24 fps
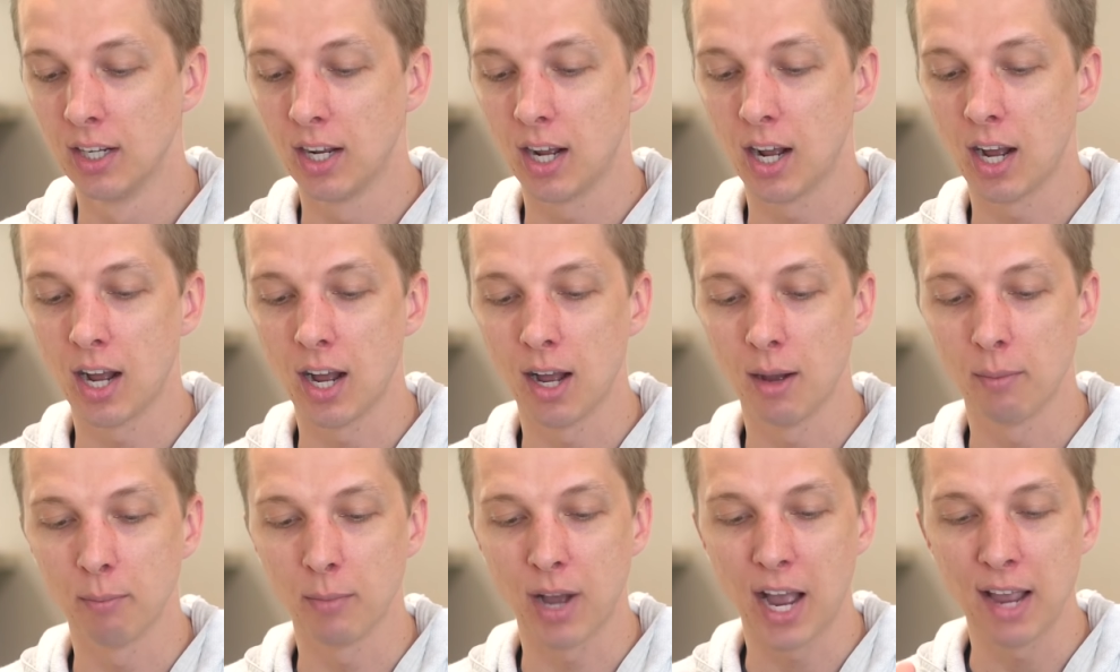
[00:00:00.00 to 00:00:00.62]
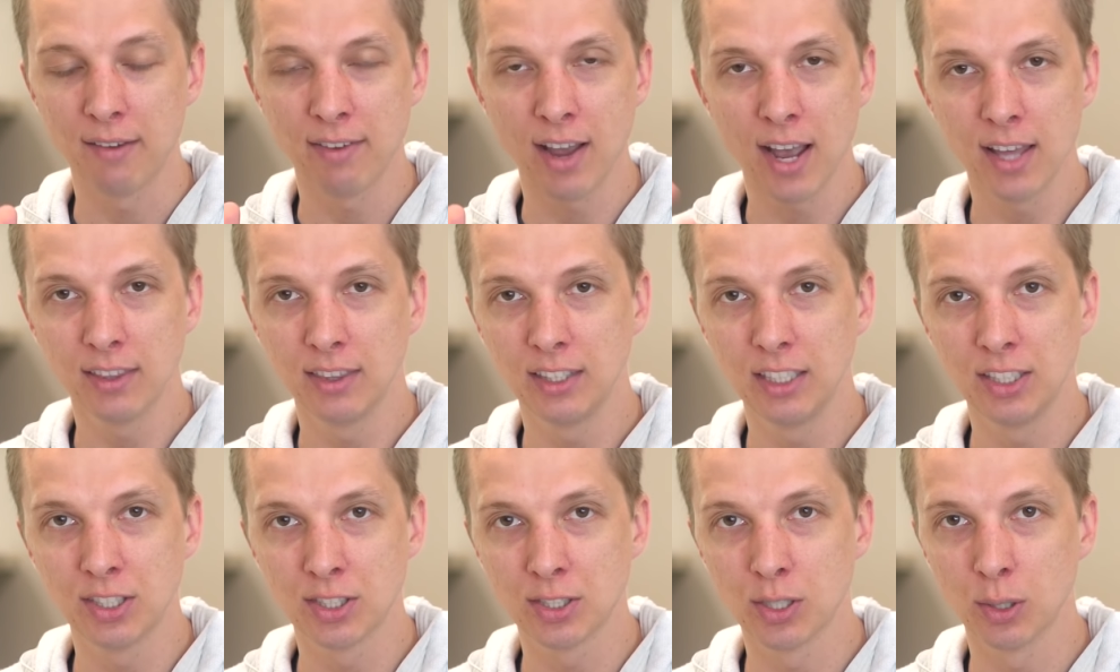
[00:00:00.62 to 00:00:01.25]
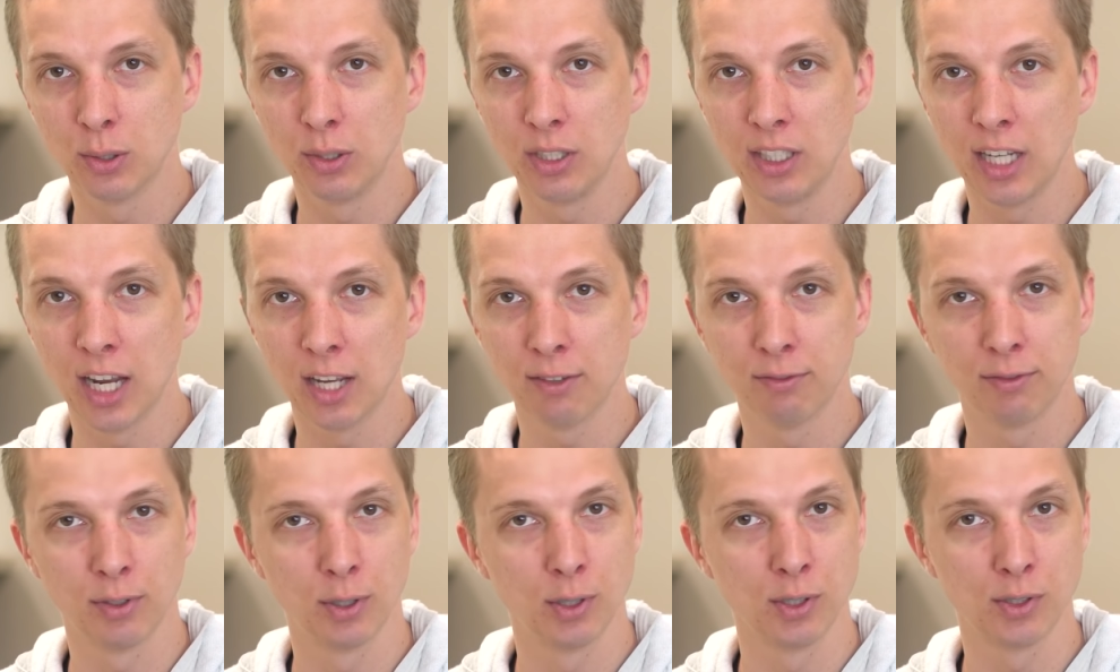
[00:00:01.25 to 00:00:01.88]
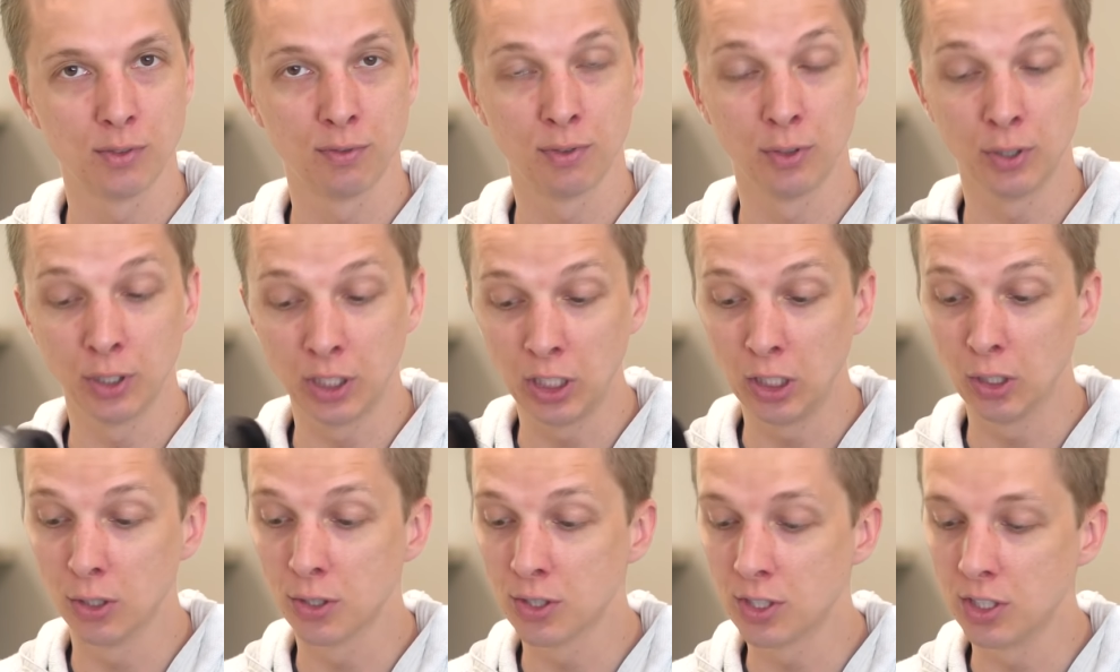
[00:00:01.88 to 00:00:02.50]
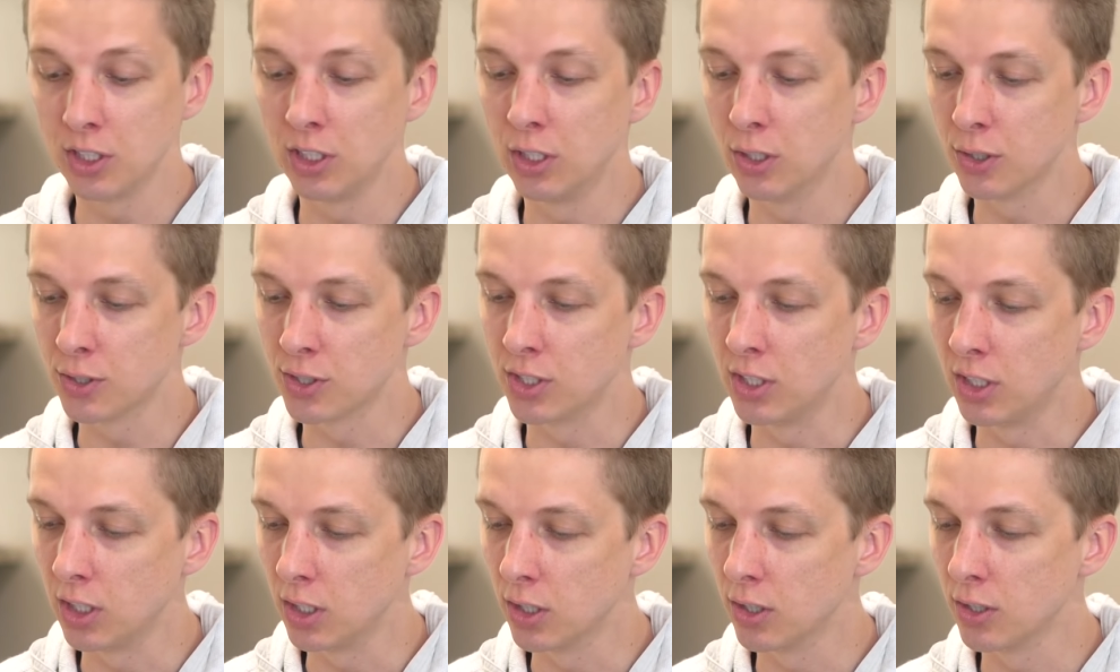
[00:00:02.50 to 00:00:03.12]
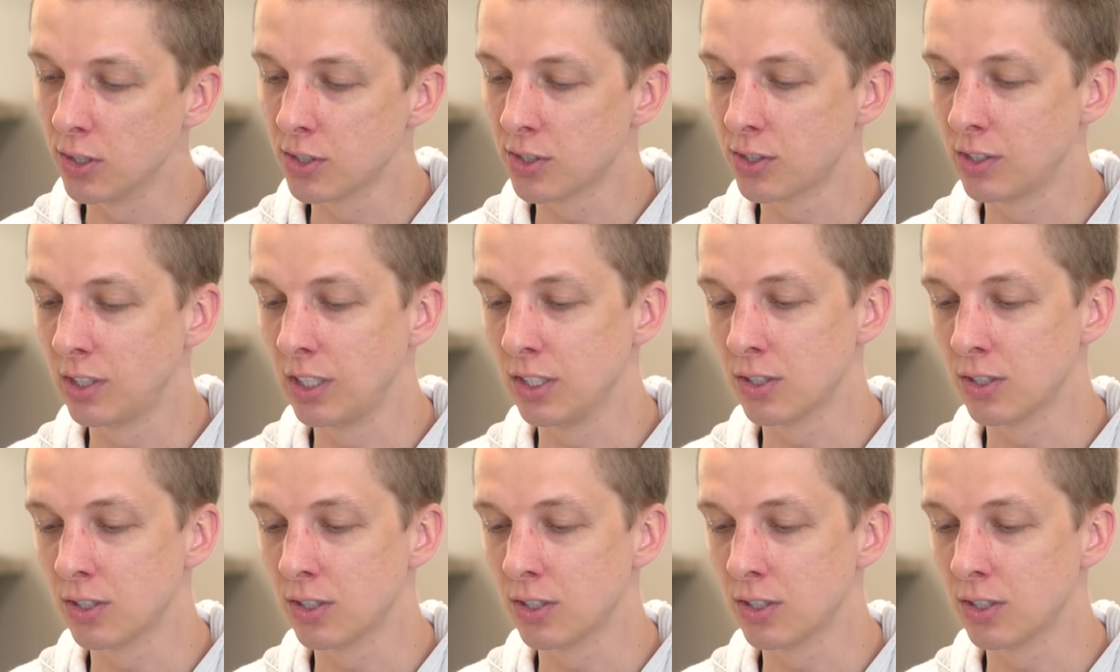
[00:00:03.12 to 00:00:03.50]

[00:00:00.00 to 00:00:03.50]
I've had these Sony headphones for years and years and years.